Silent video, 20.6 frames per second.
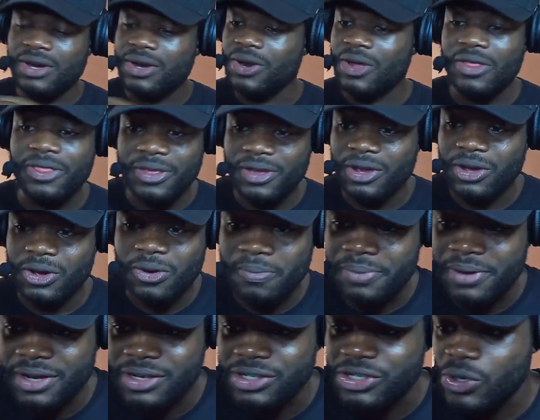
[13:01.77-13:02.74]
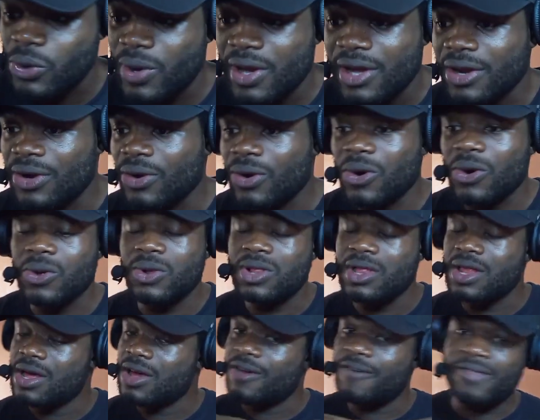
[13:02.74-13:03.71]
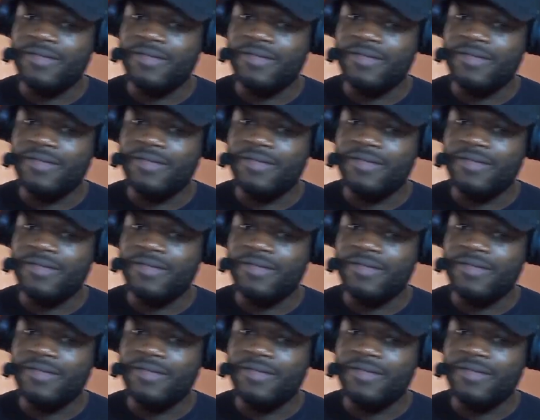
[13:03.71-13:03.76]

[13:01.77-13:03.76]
Nothing compared to it at all